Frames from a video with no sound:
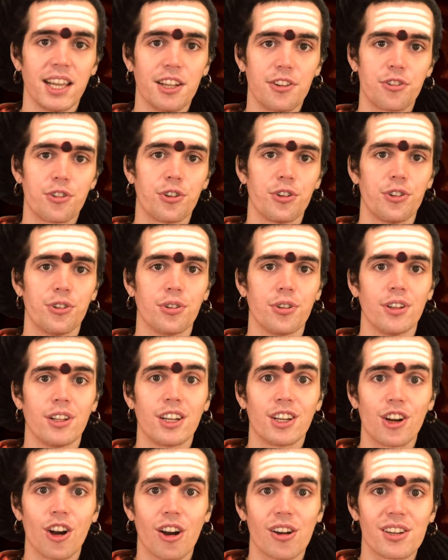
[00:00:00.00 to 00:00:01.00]
eternal
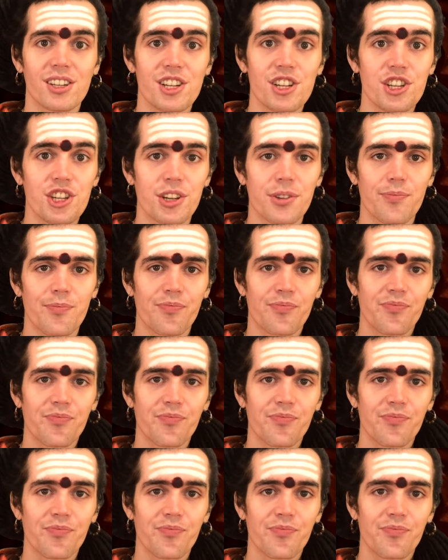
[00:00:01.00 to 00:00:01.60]
cognition.